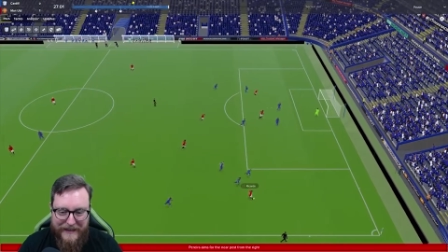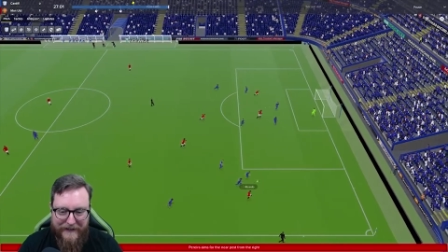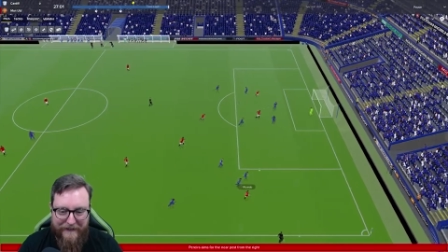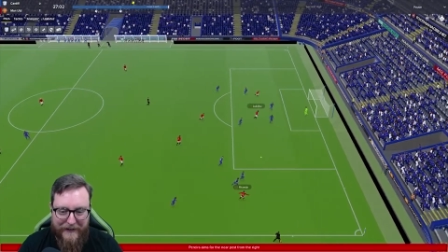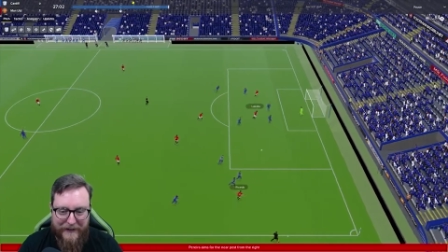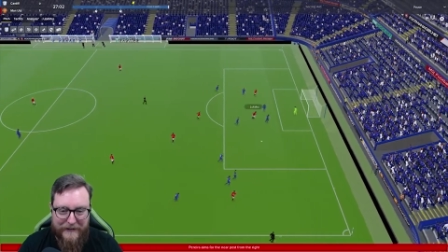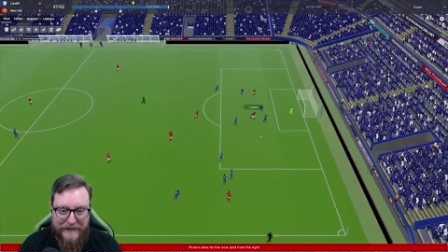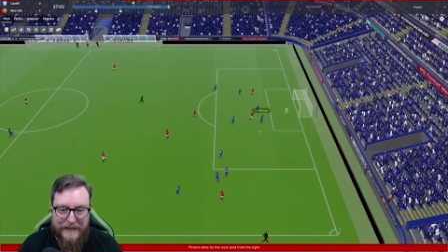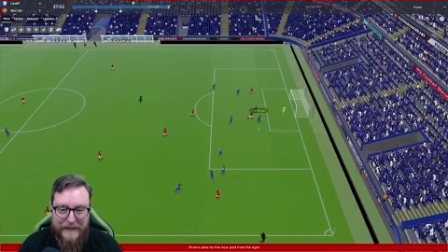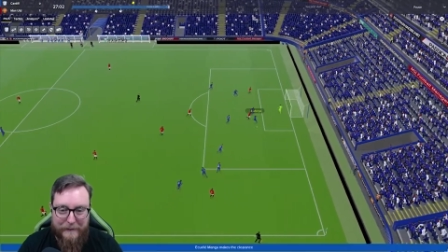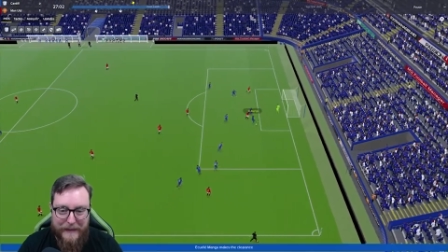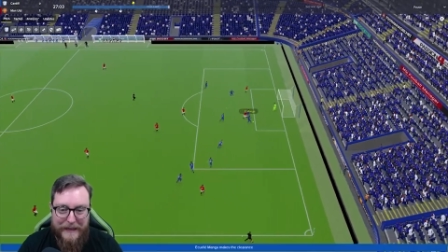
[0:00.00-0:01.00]
We're
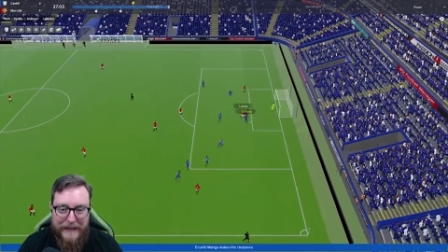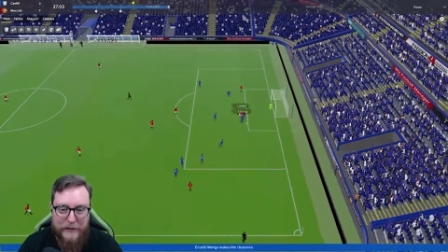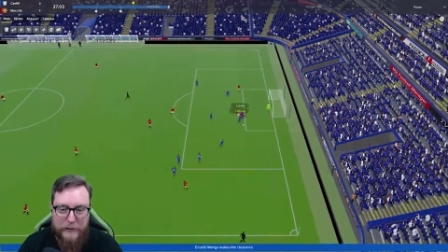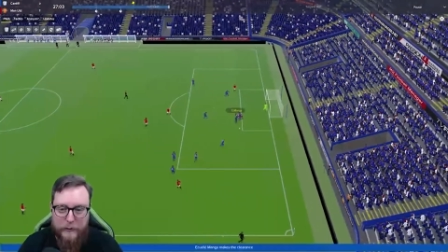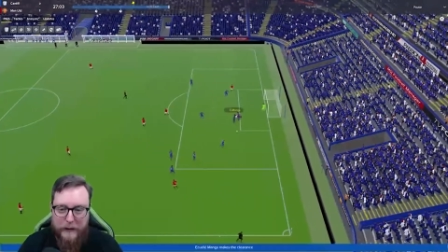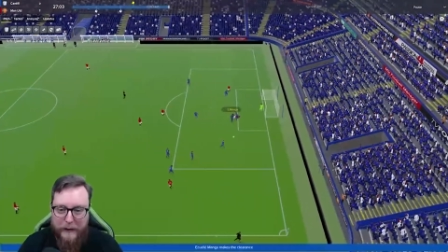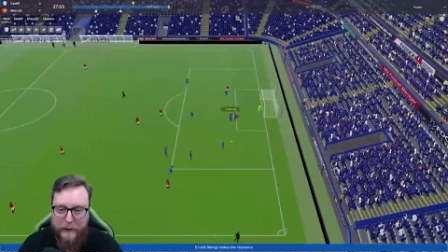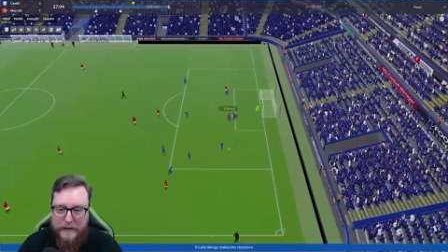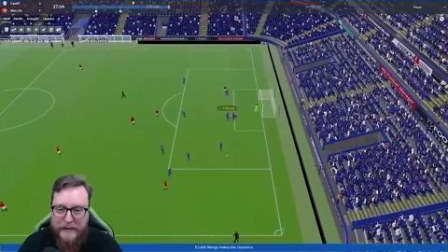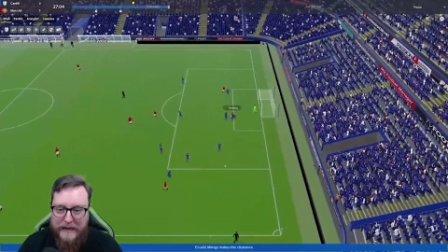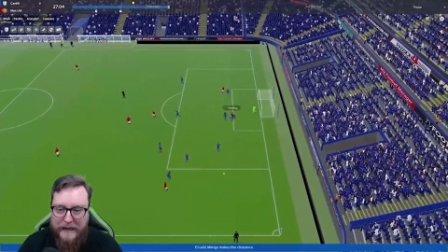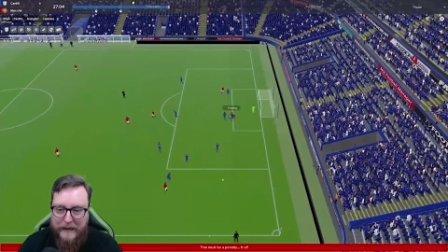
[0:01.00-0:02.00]
literally not
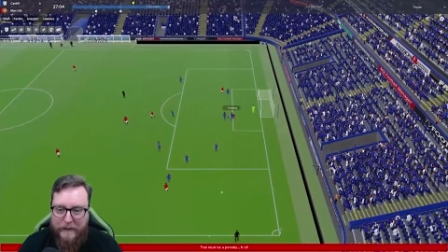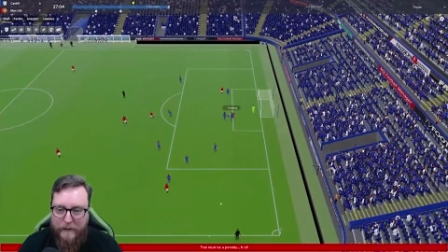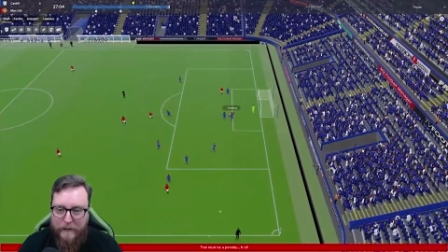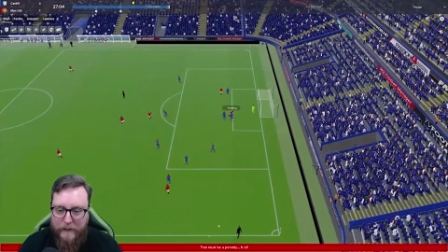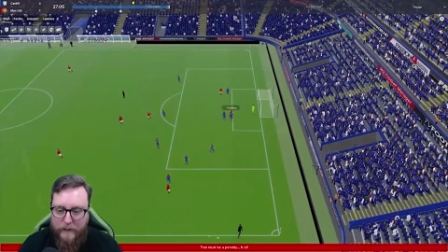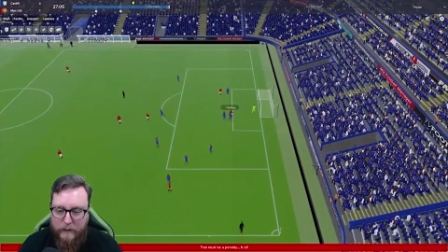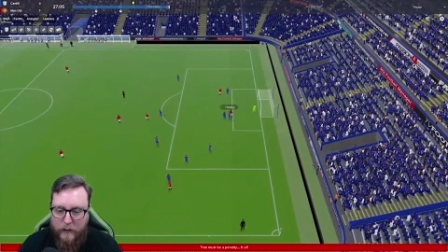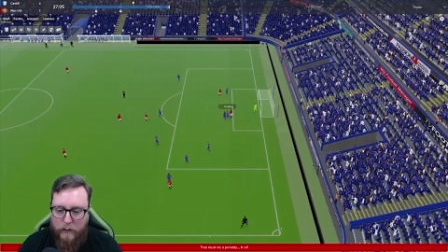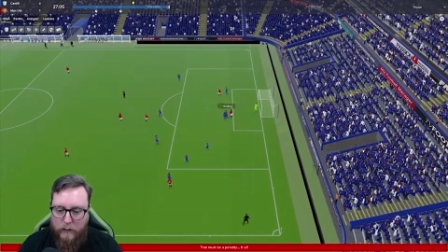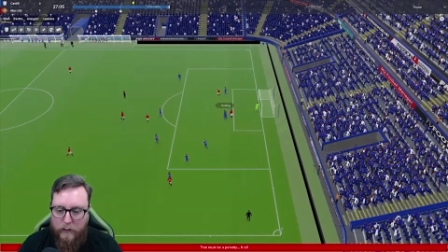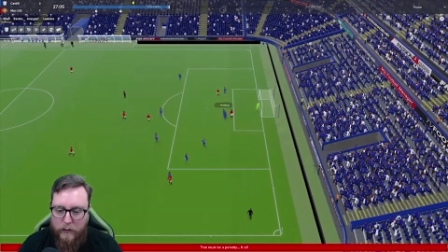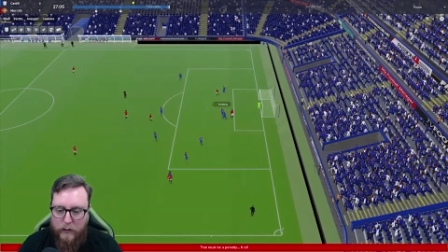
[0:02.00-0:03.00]
tackling. Don't.
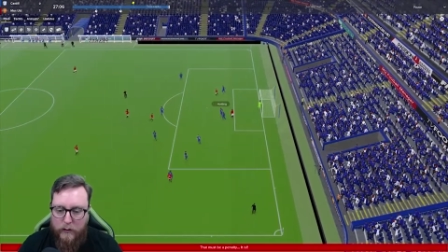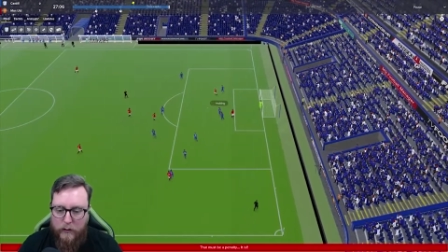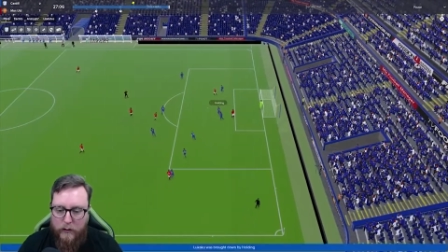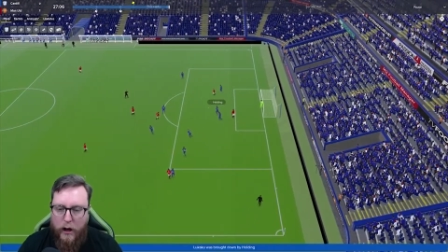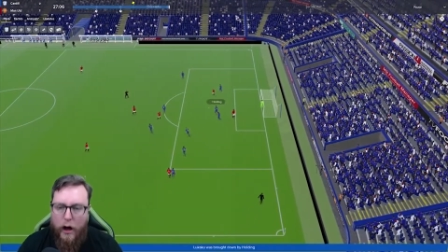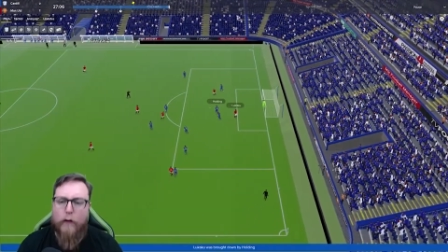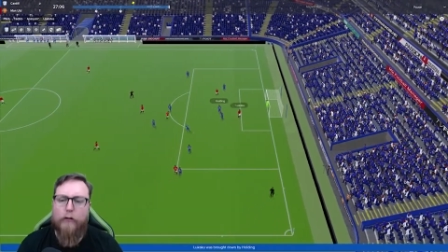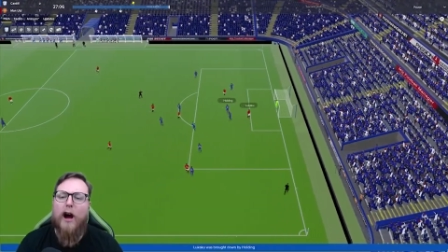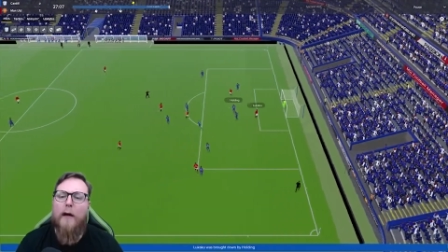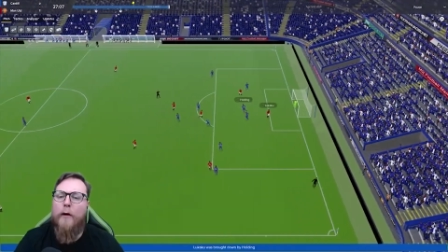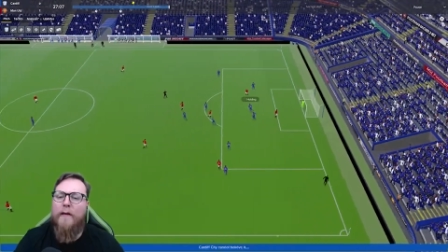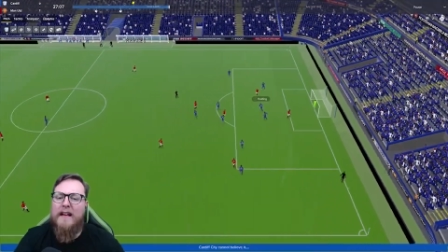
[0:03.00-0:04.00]
Oh,
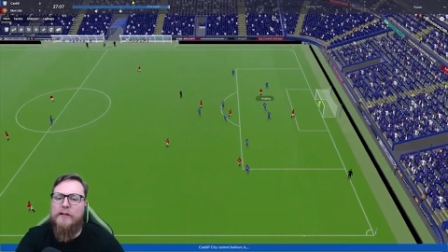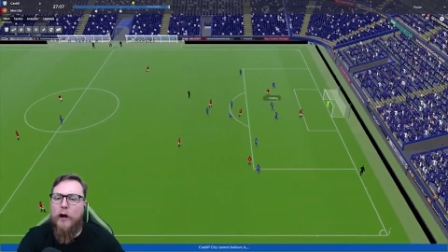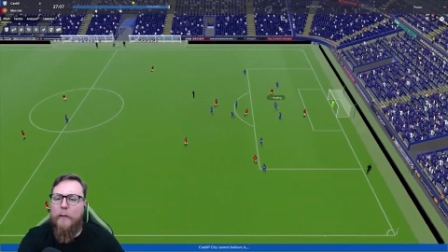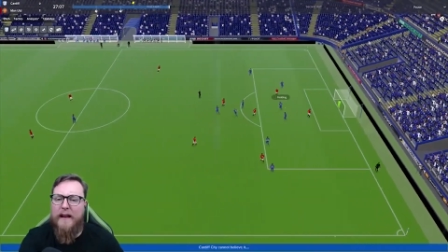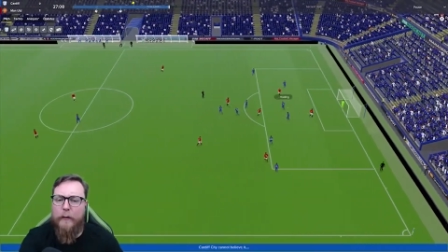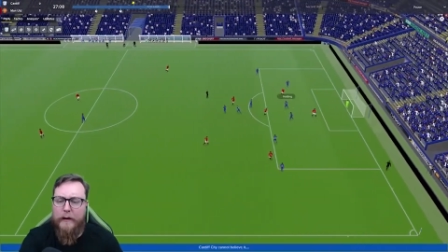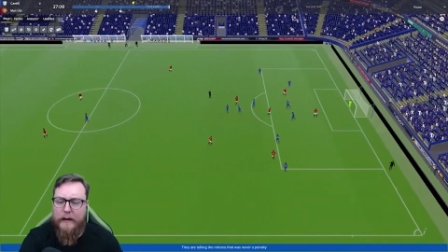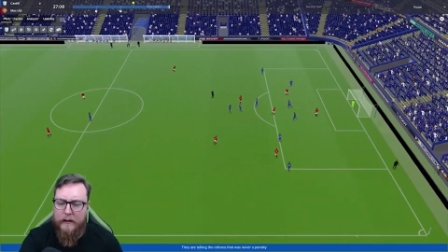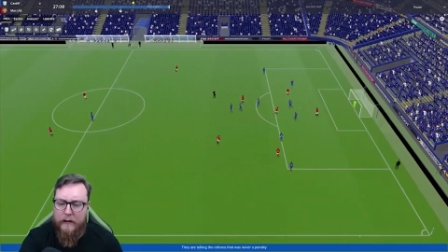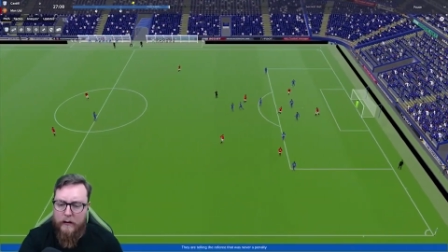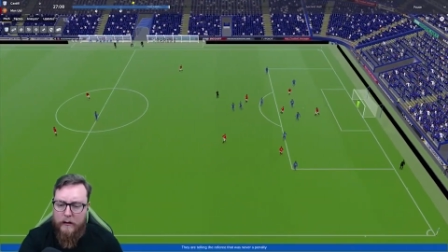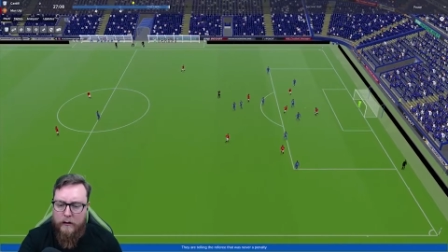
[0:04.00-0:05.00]
come on. That's not a penalty.
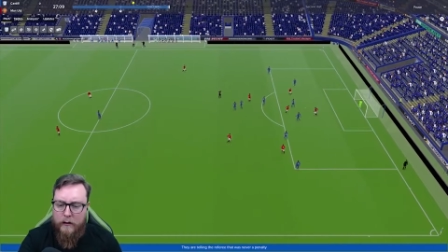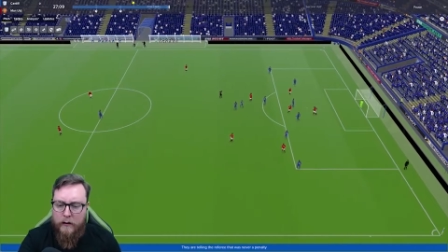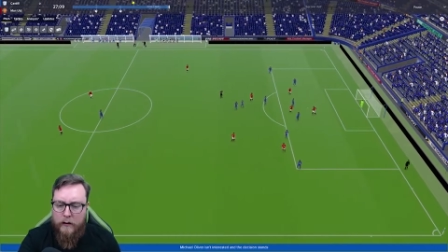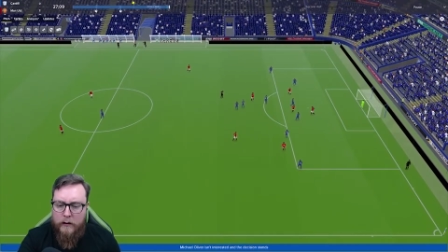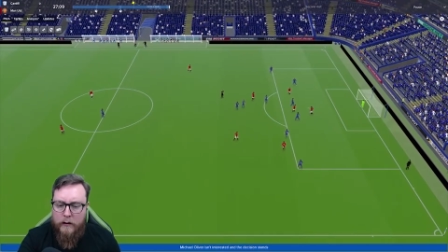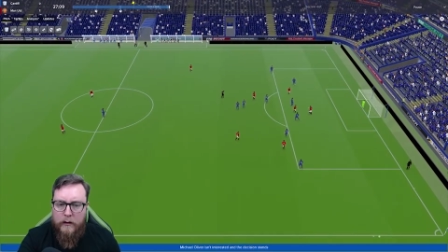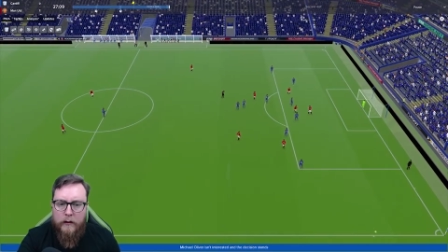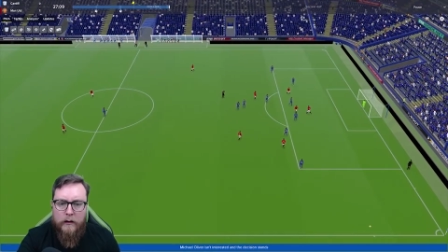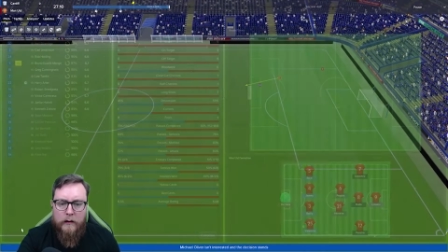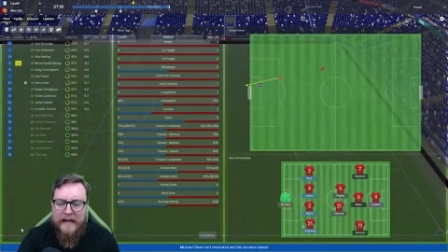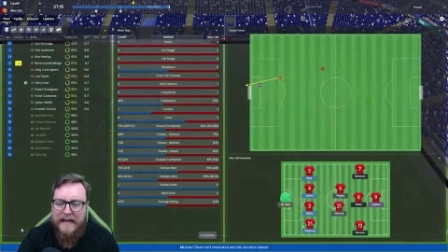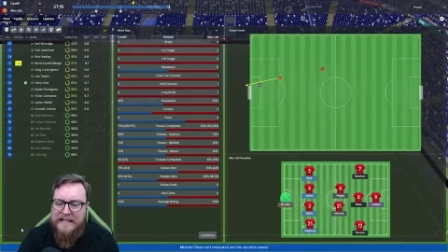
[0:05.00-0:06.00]
There's